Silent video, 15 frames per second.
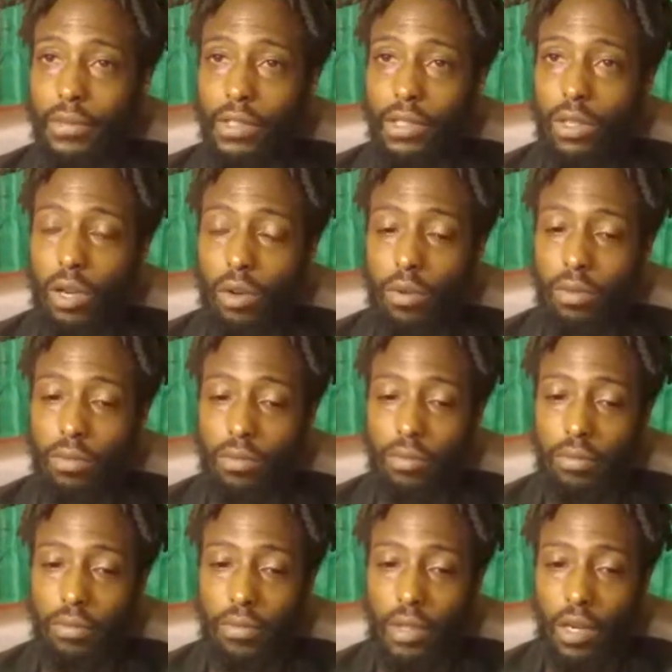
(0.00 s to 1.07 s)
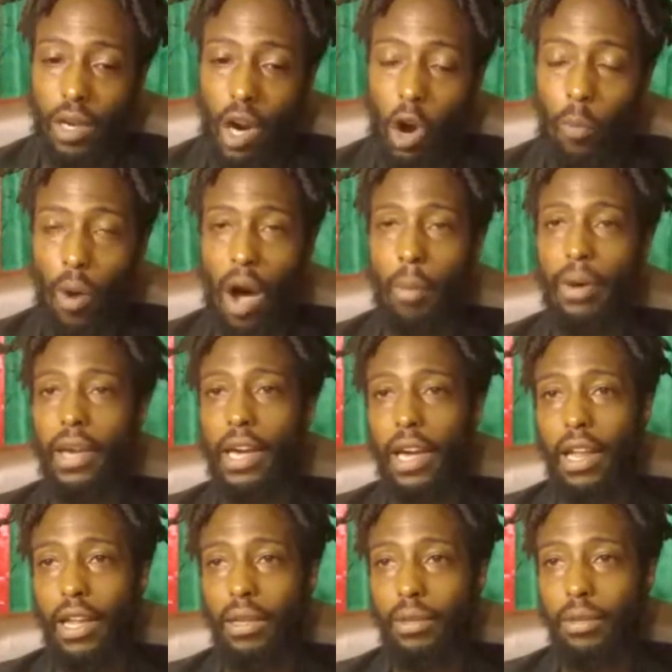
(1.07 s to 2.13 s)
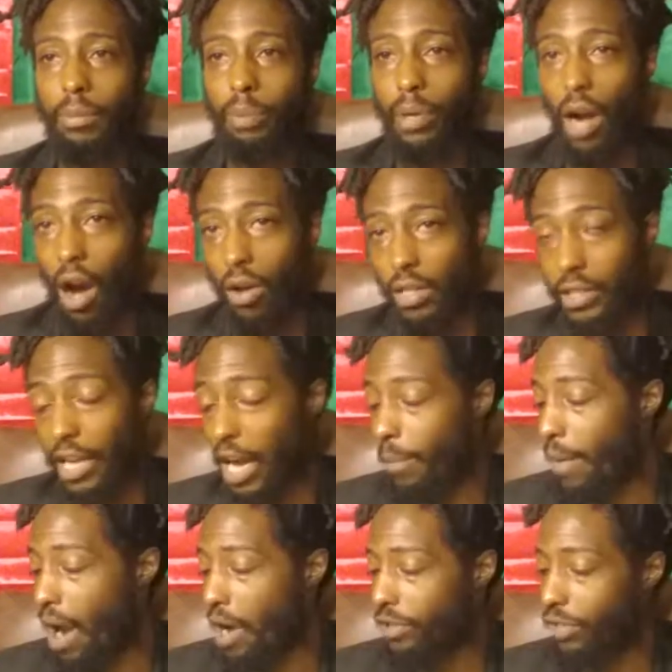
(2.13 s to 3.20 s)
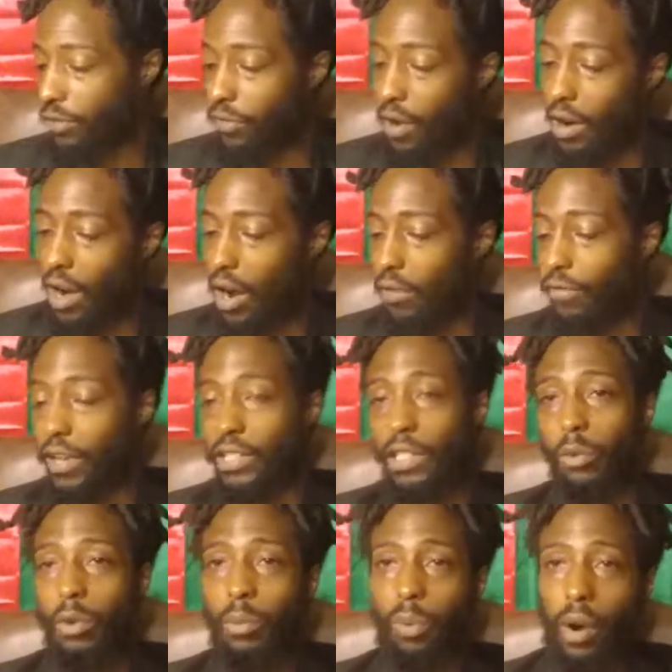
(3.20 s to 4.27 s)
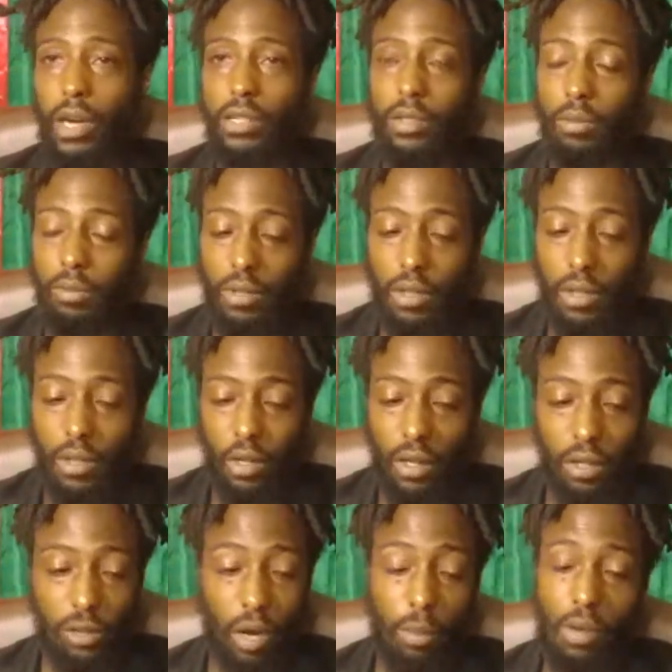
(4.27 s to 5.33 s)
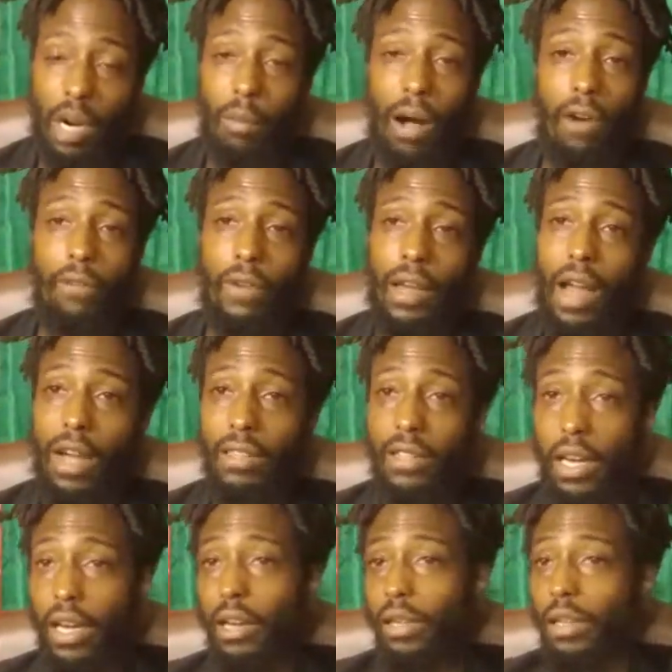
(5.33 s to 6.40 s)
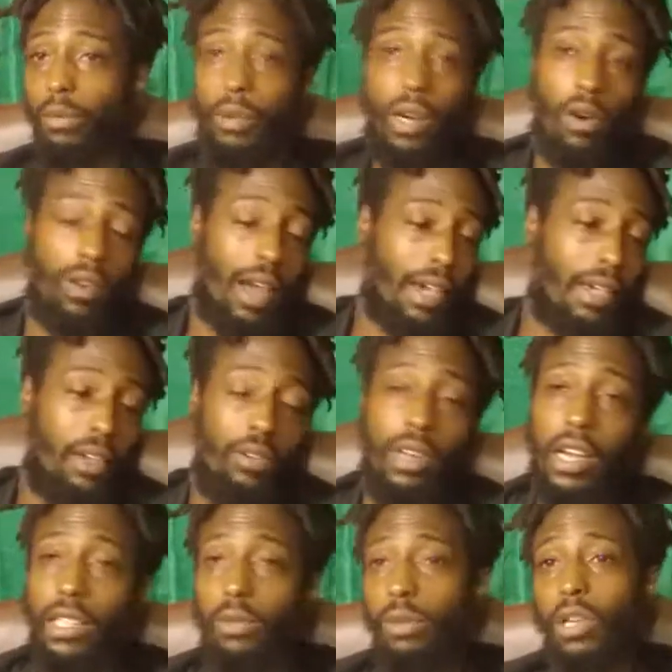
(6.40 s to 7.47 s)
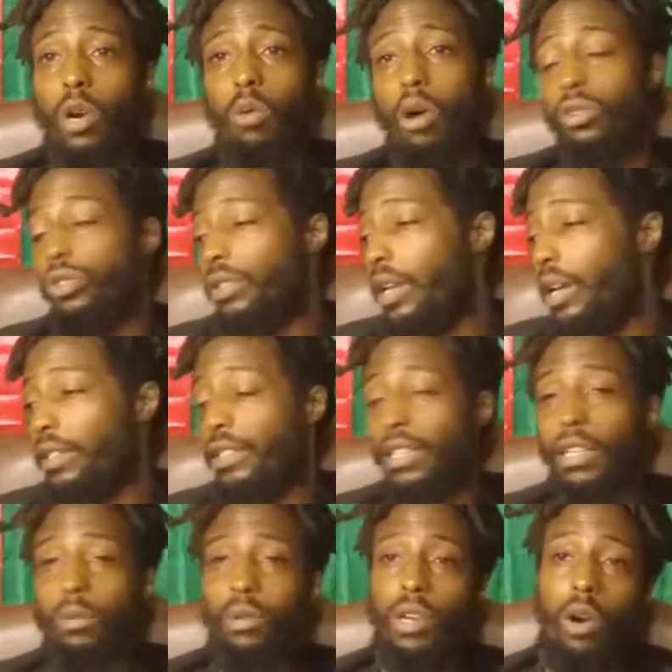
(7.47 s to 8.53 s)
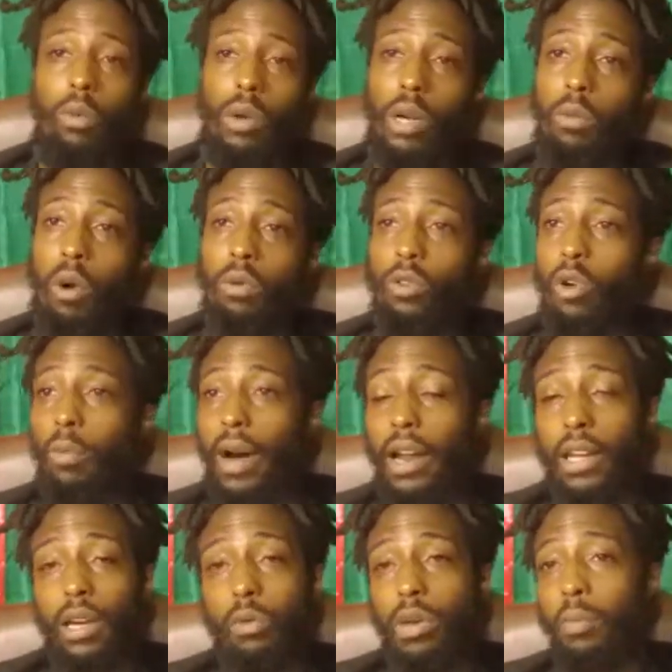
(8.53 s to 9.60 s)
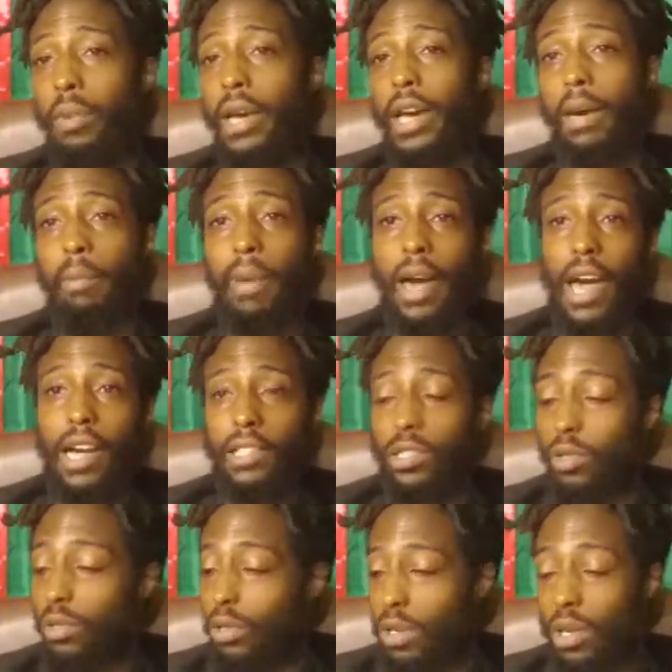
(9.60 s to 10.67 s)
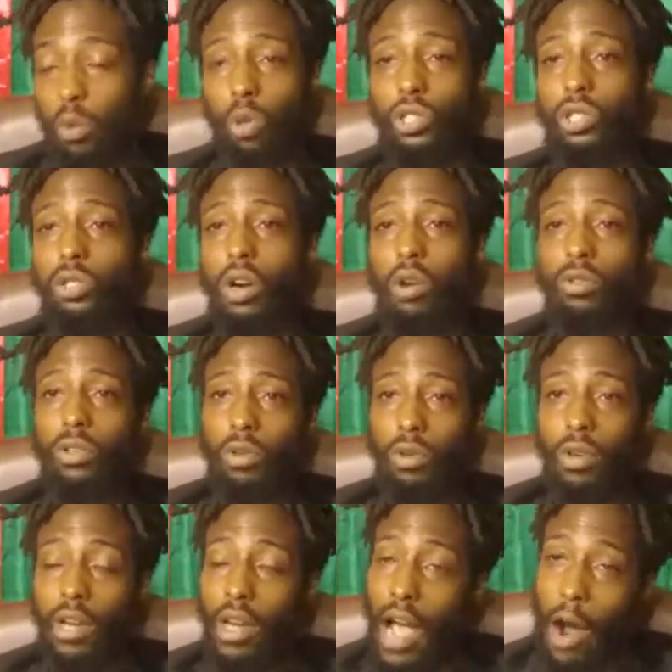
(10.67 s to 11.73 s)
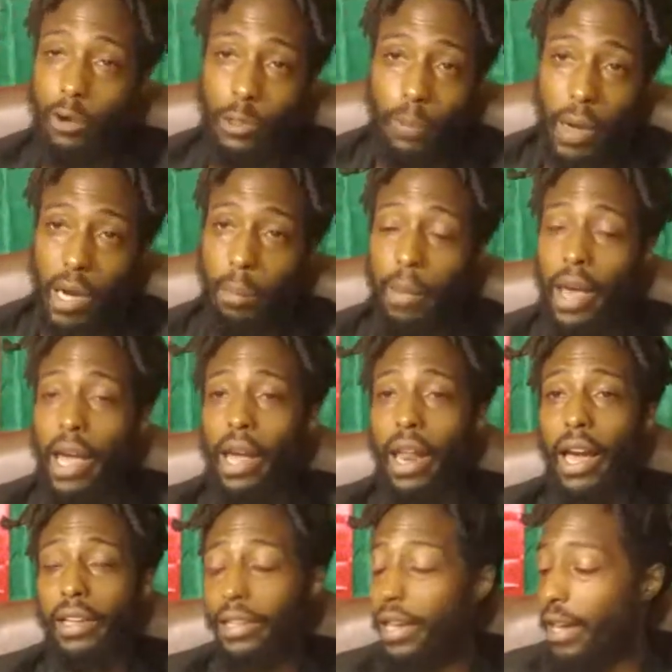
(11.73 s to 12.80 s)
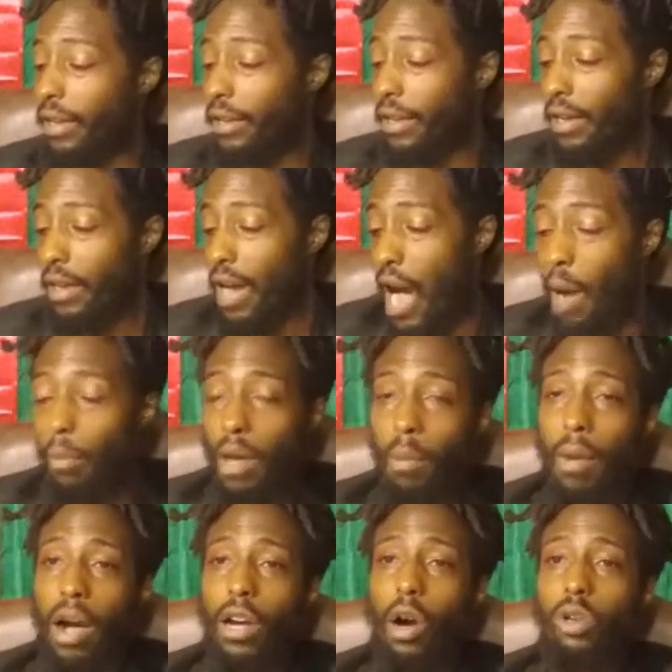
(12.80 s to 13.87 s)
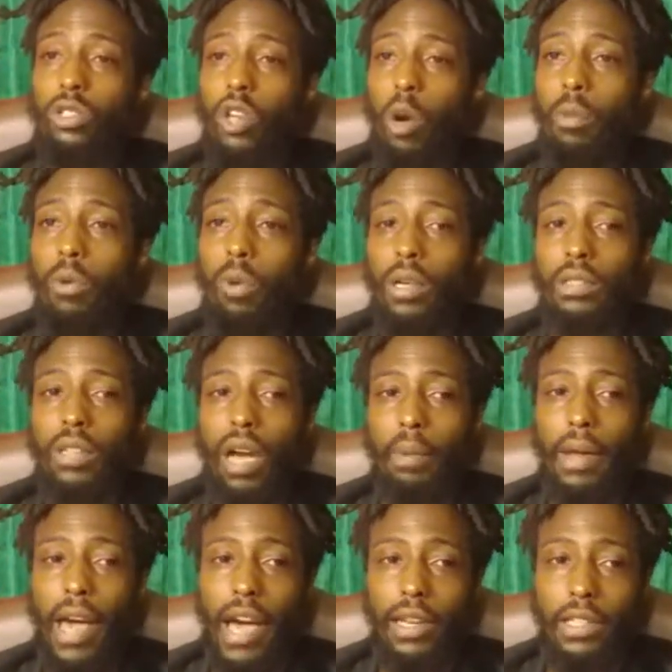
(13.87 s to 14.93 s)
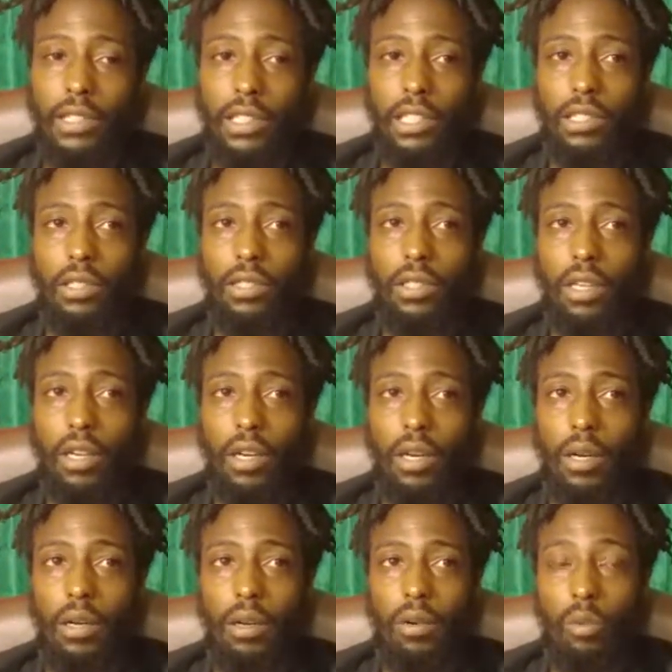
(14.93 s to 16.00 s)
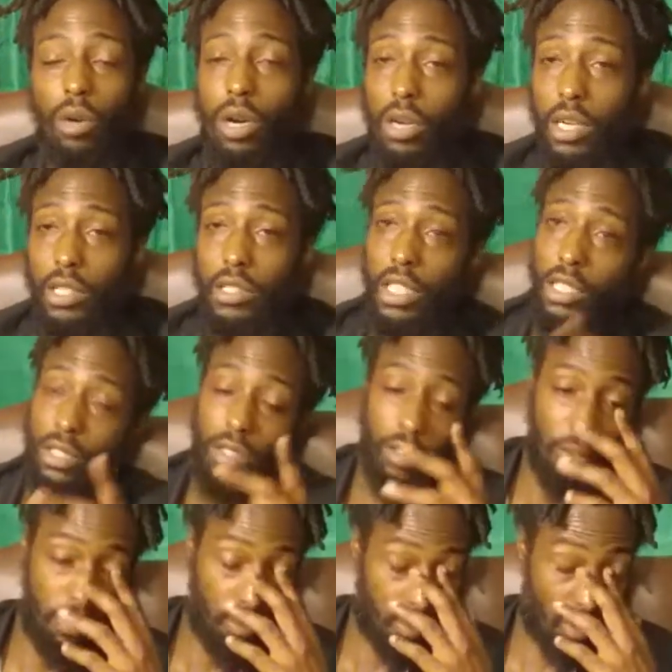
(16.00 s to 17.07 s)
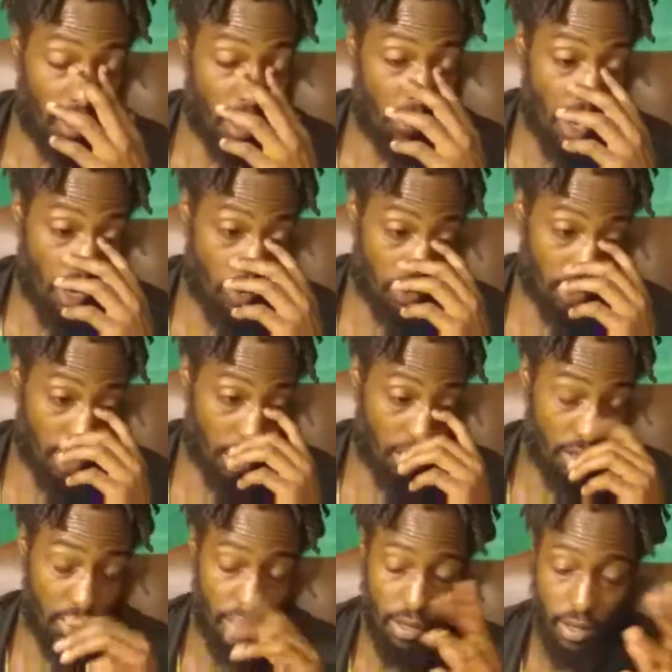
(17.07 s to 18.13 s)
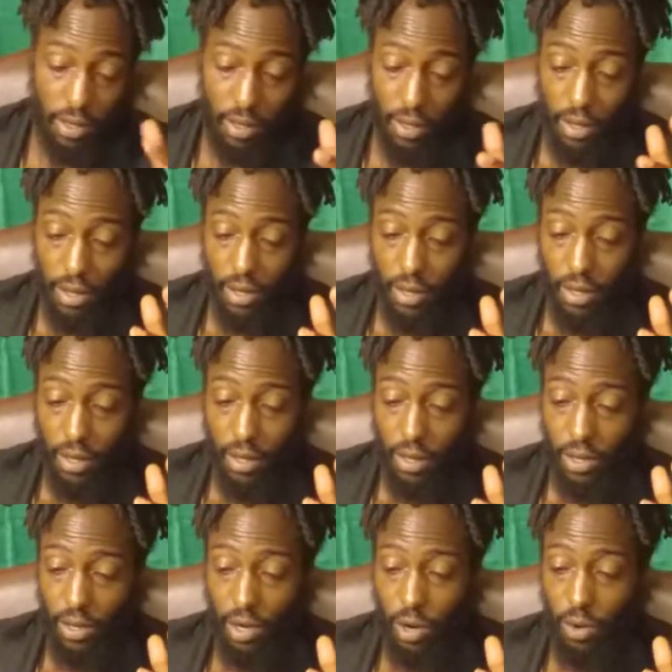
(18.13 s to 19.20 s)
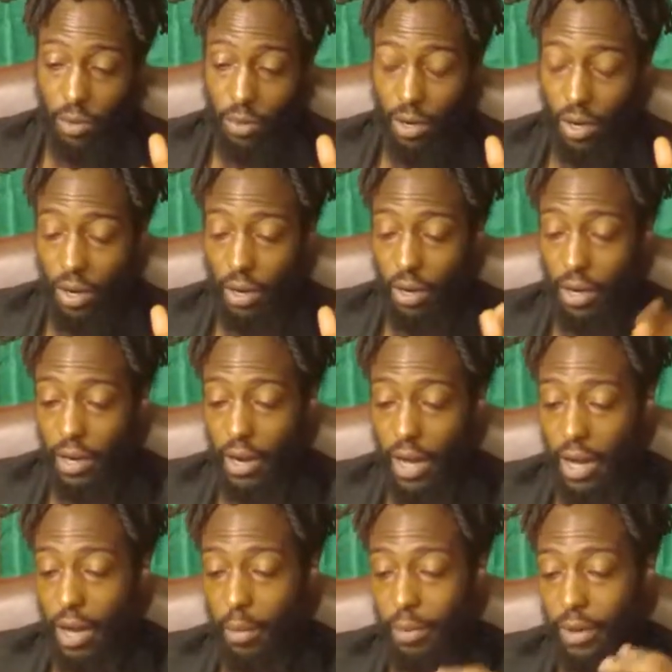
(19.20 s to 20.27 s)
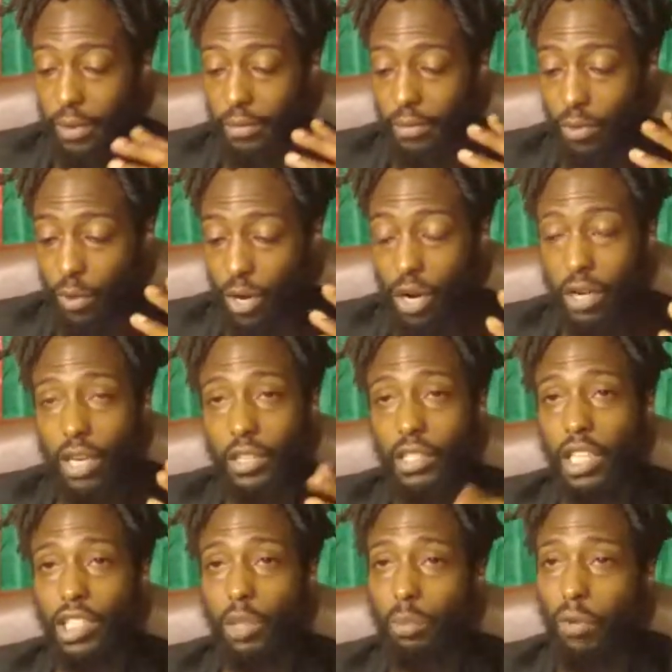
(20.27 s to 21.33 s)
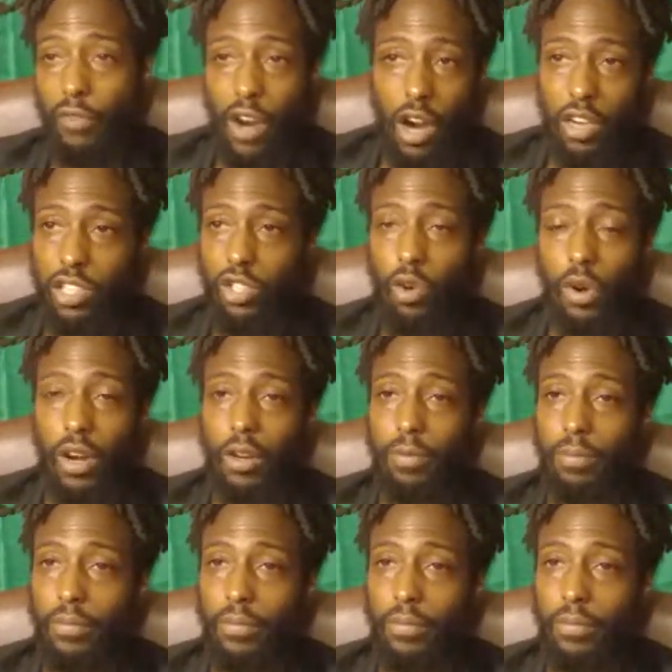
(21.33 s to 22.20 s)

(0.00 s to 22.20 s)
You know, Obama hit it, put all this gay marriage in front of our face, and we praised him. Trump come out flat out tell you, look, we don't like you niggas, we don't want you niggas here, we don't really want nobody here. We big and bad, so what you gonna do? I respect a man like that. I remember my coach told me one time, they had this teacher, real good teacher. I'm not gonna say, you know, her name, but real good teacher, but very strict.